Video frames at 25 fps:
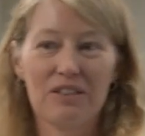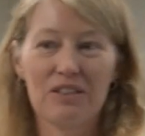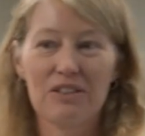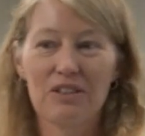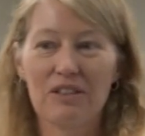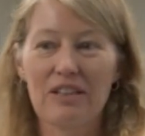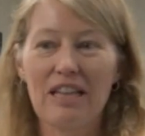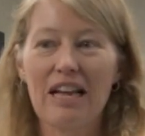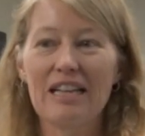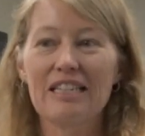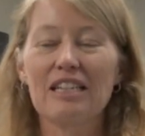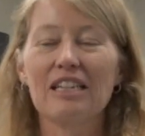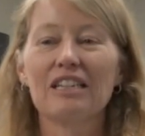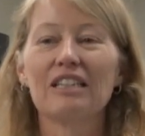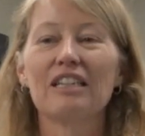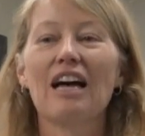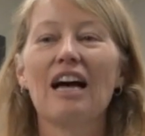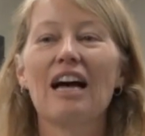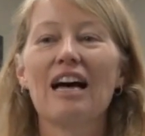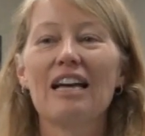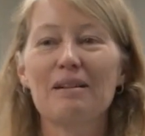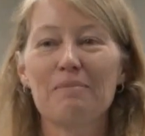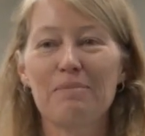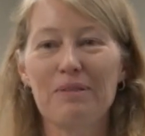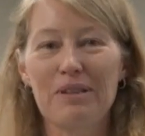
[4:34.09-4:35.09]
So that's a
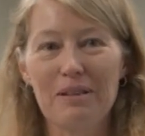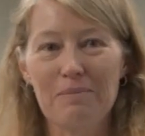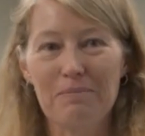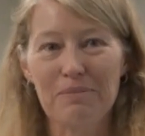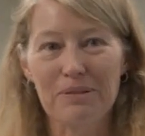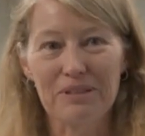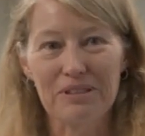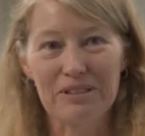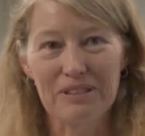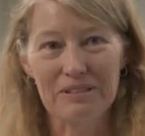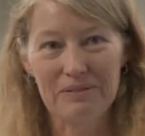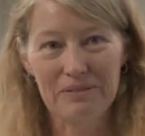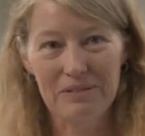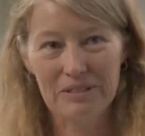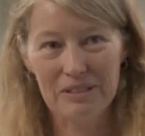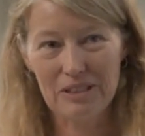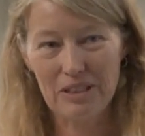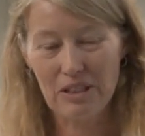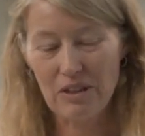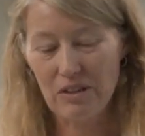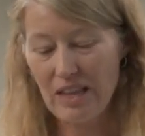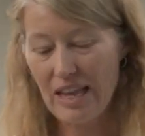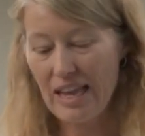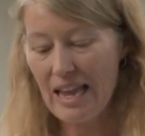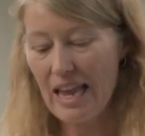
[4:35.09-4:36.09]
lot of people.
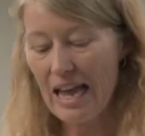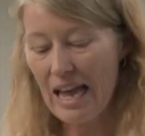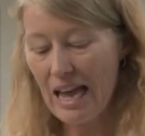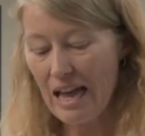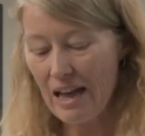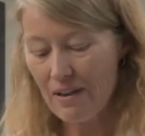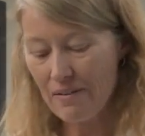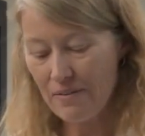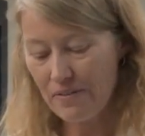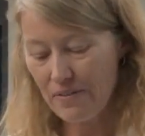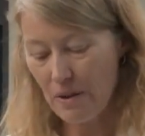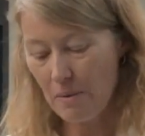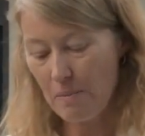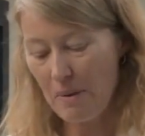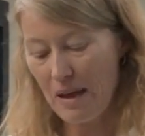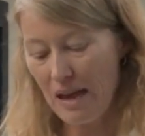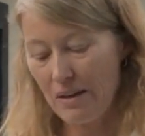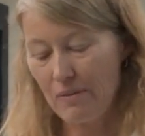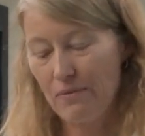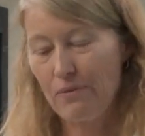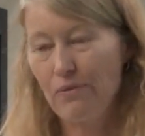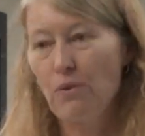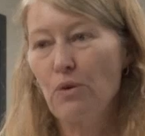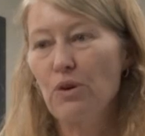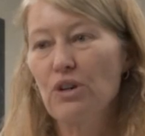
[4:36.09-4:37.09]
So they have
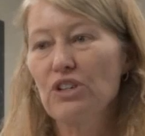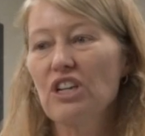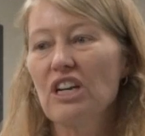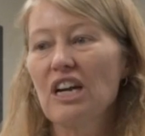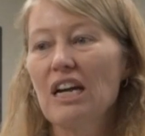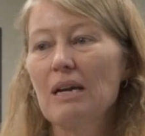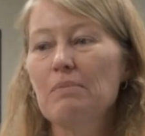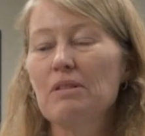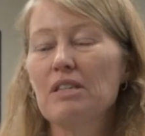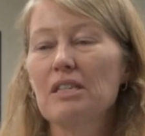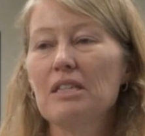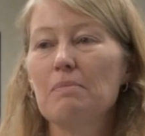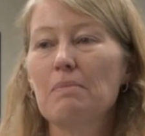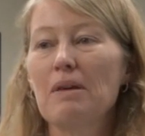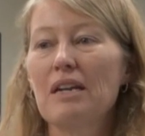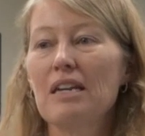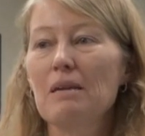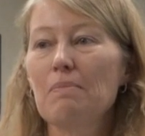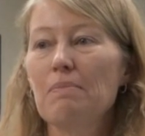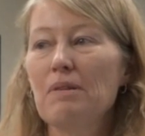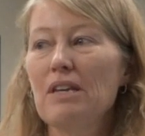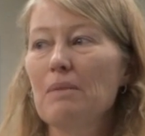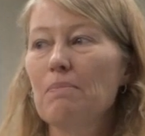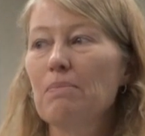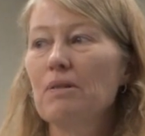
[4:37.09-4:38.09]
about 4 times as many
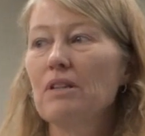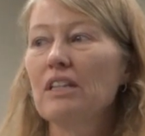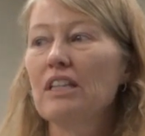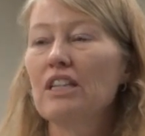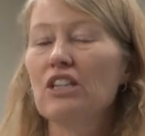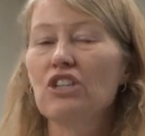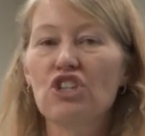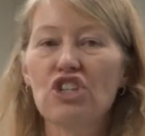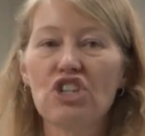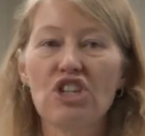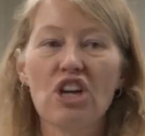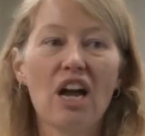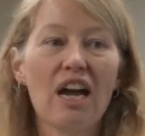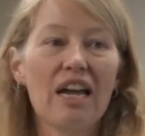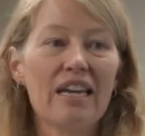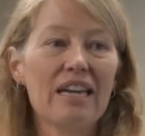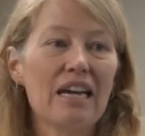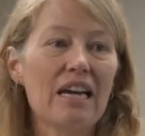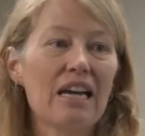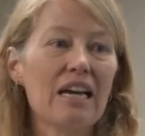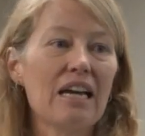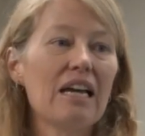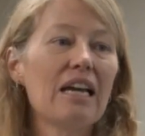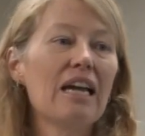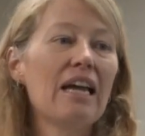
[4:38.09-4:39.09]
people in
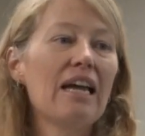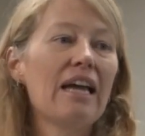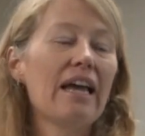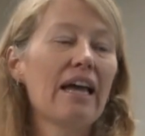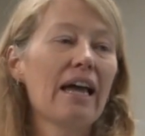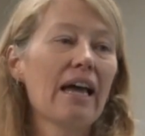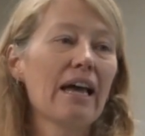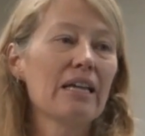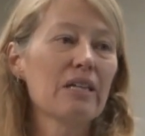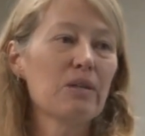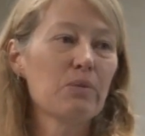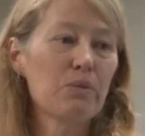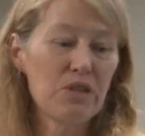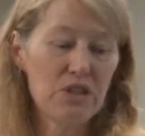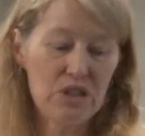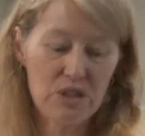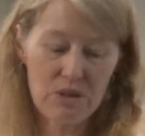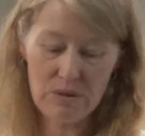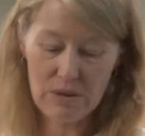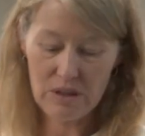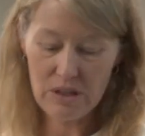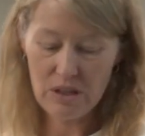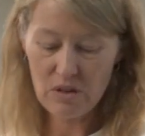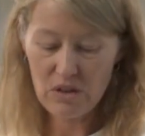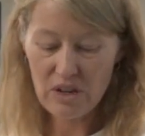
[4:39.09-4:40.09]
China as we do
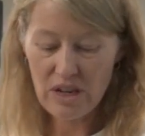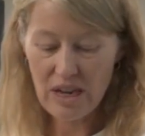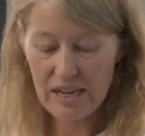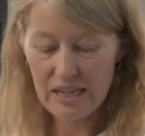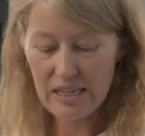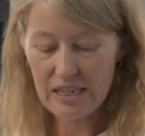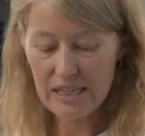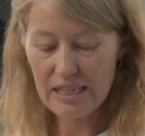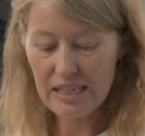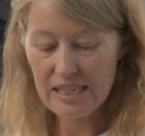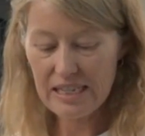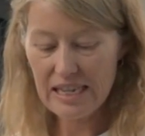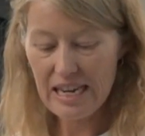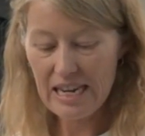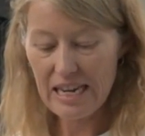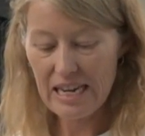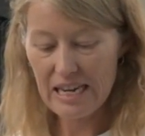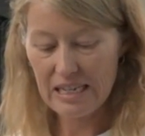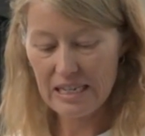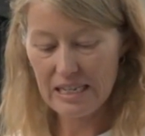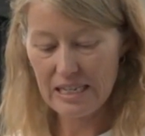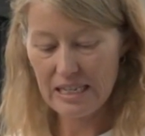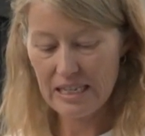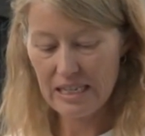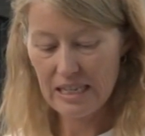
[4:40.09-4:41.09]
in the United
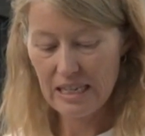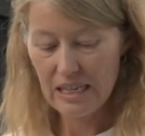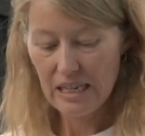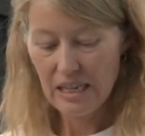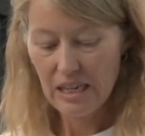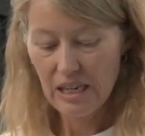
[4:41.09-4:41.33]
States.